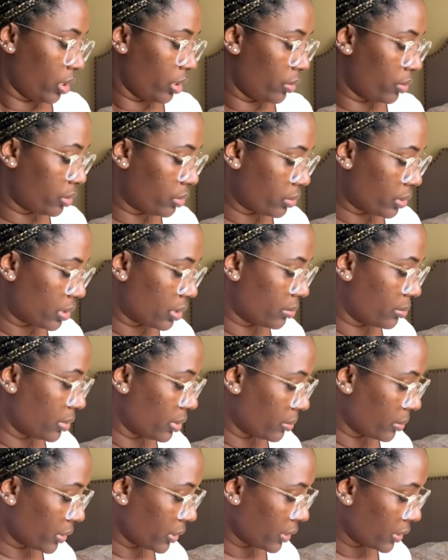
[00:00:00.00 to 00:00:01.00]
which was a
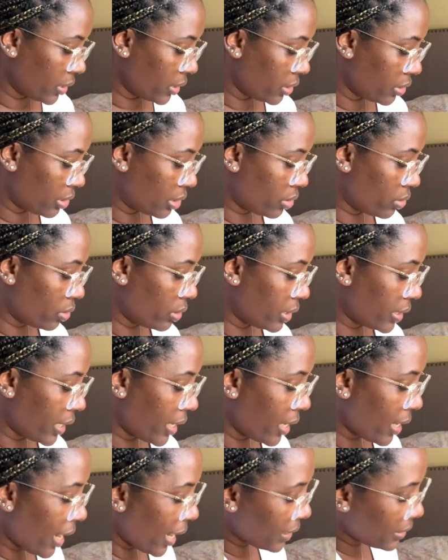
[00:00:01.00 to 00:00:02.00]
bummer. So
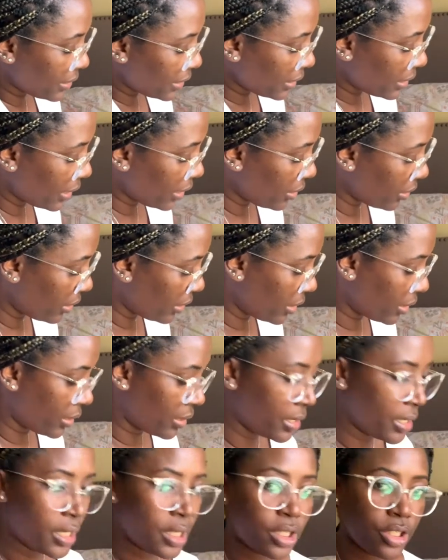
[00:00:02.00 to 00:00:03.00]
now I did get her,
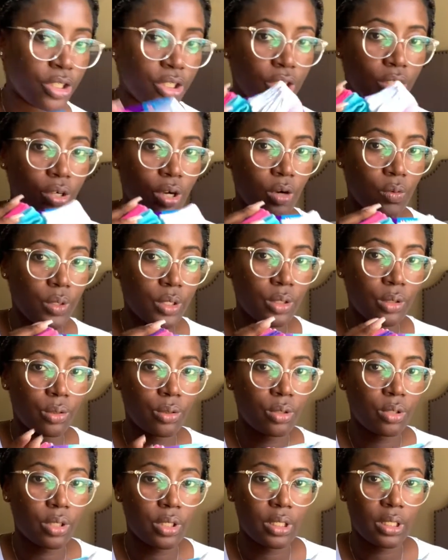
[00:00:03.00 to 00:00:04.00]
she always
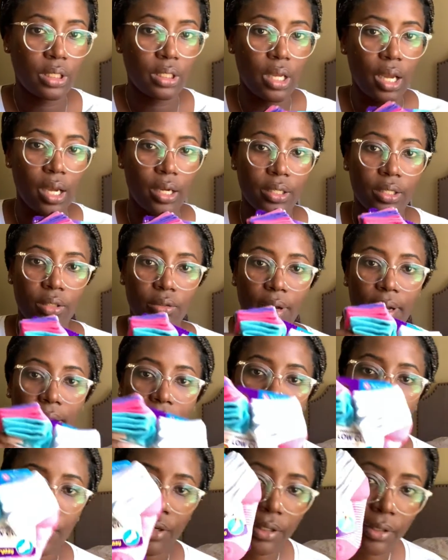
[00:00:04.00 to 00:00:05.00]
loses her socks, so I
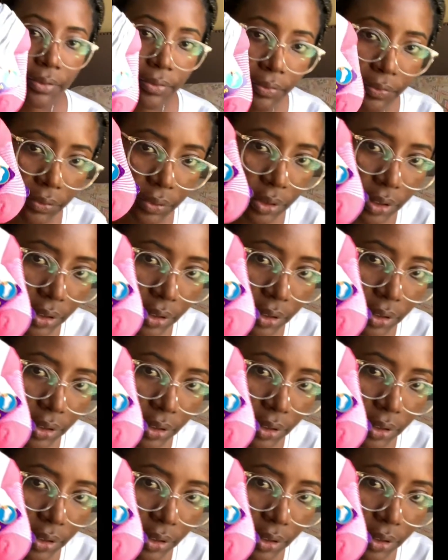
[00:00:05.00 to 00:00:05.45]
got her Fruit